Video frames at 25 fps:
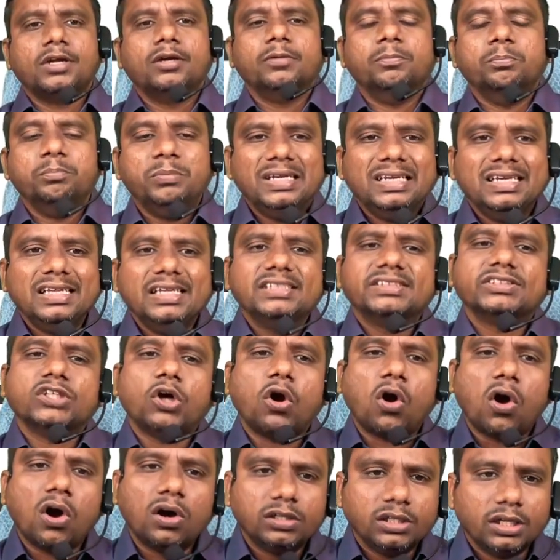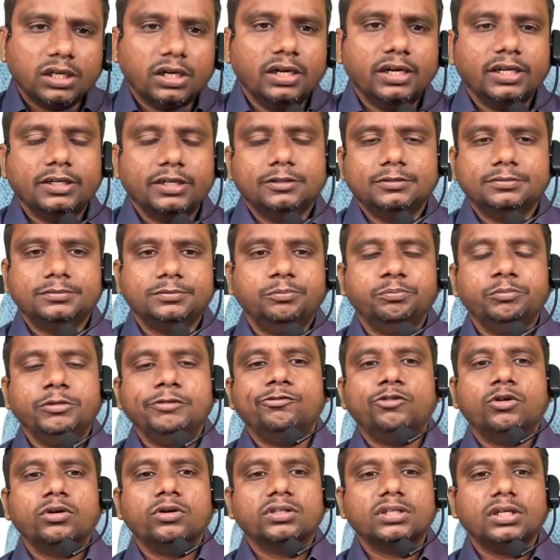Bill is honored
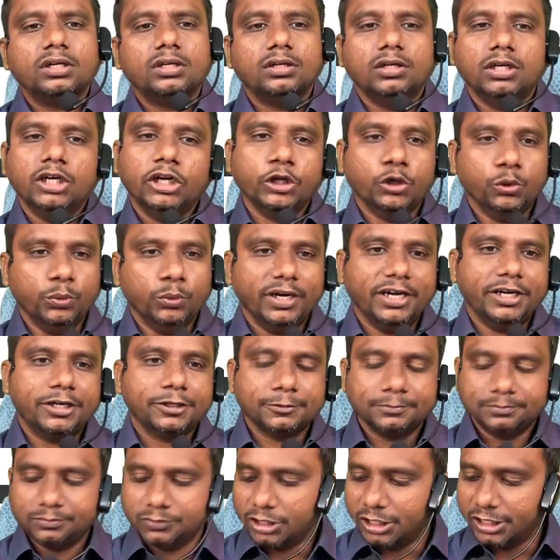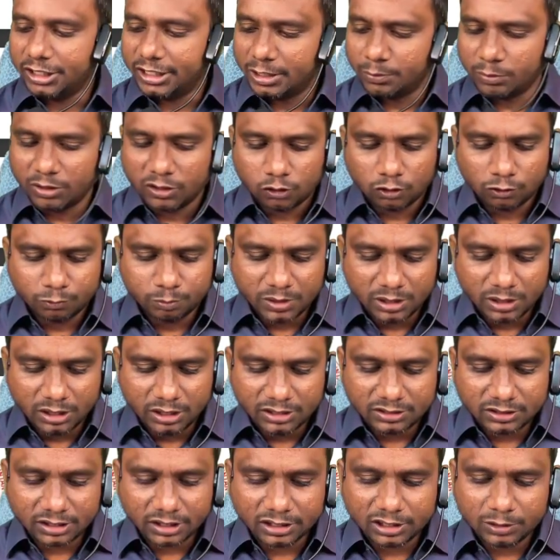before the due date. Retirement of bill is
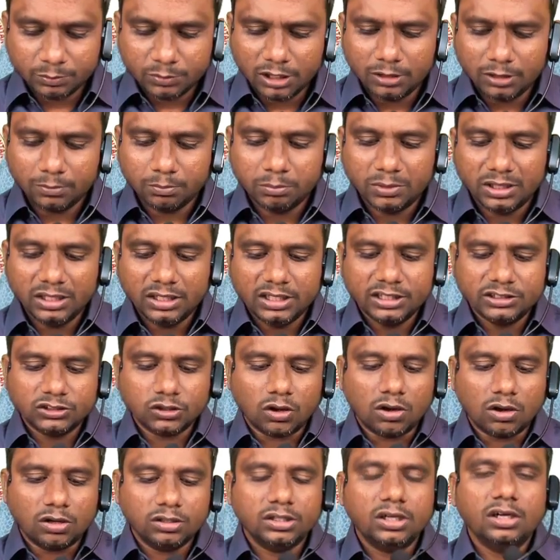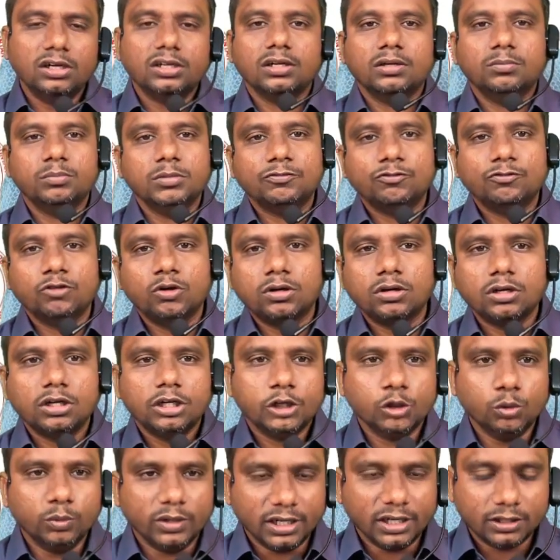nothing but bill is honored before due
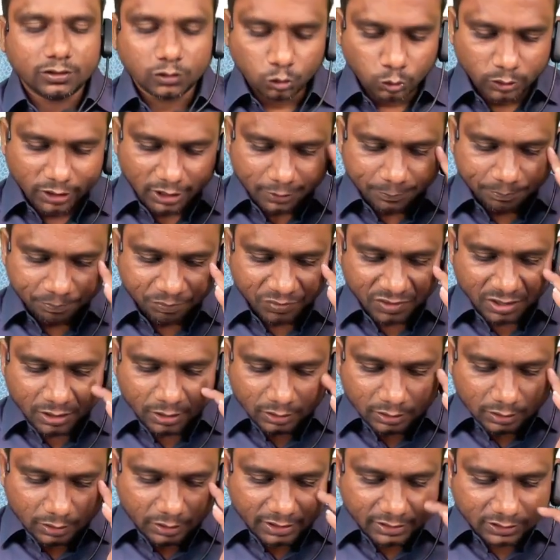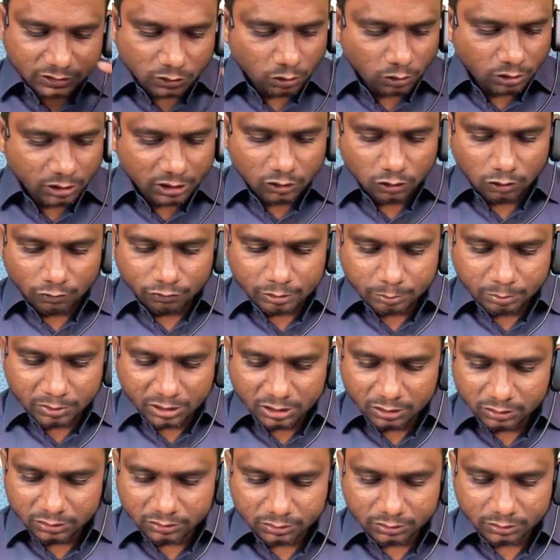date. Look at discounting of a bill.
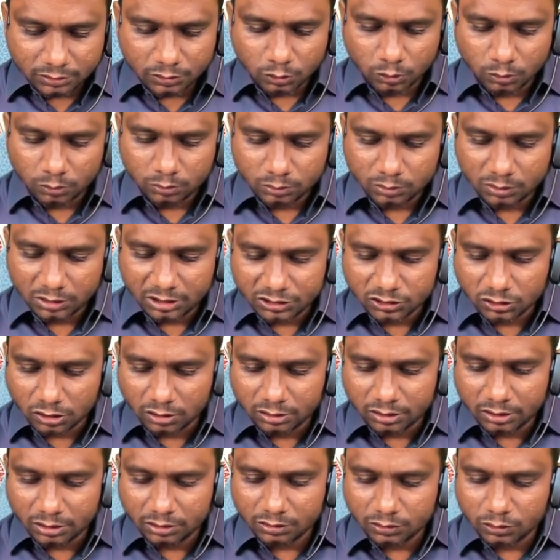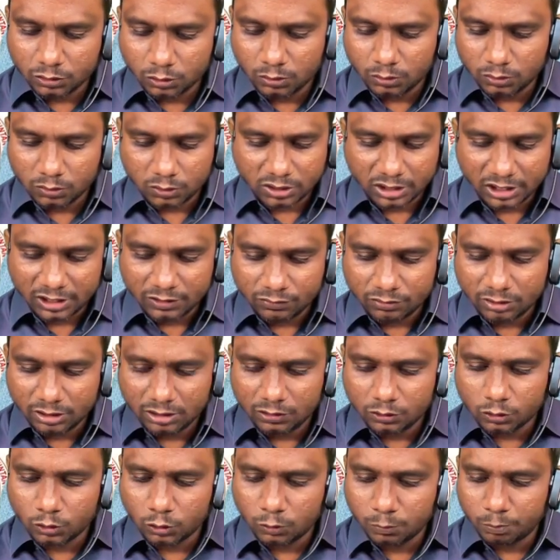No. Dishonor. No. Renewal.
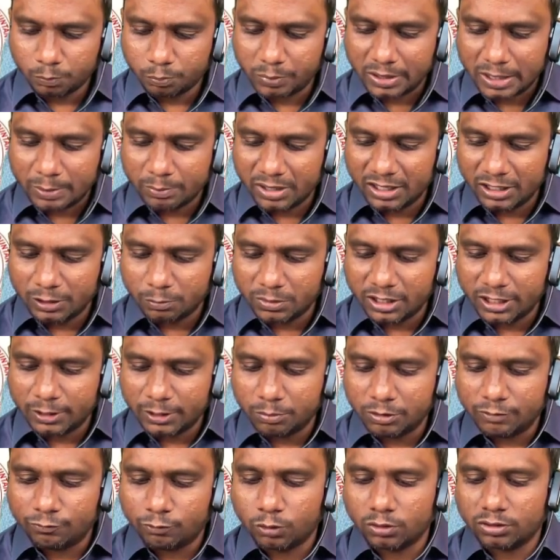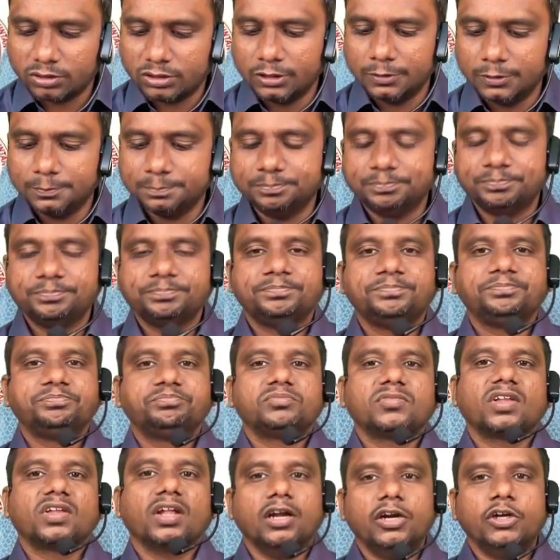No. Payment made before the
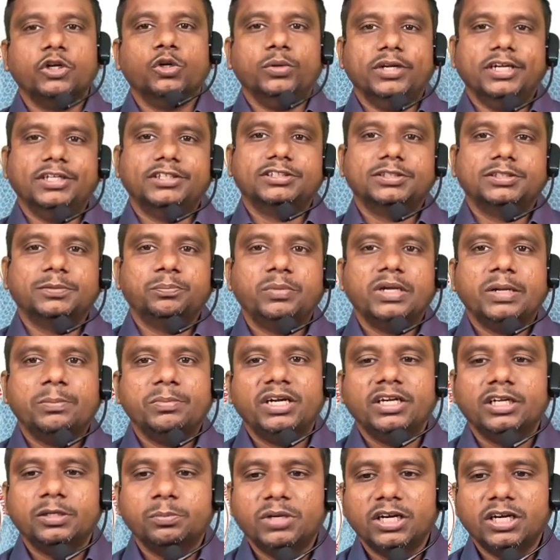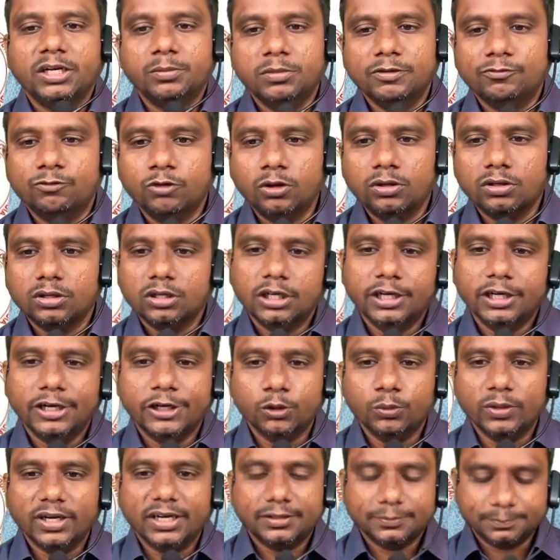due dates. Payment made before due
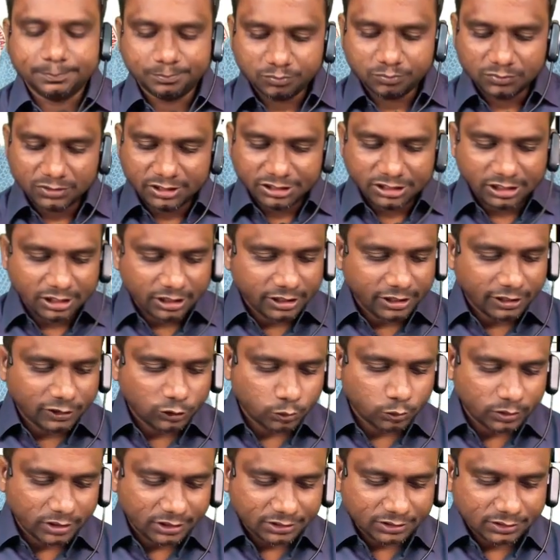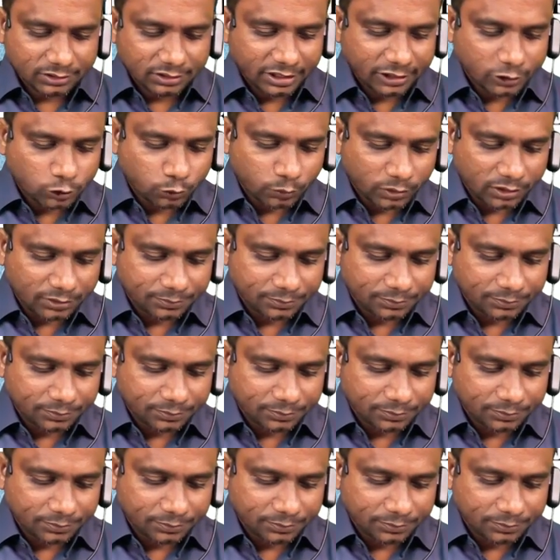date. Is it clear, students? Next one.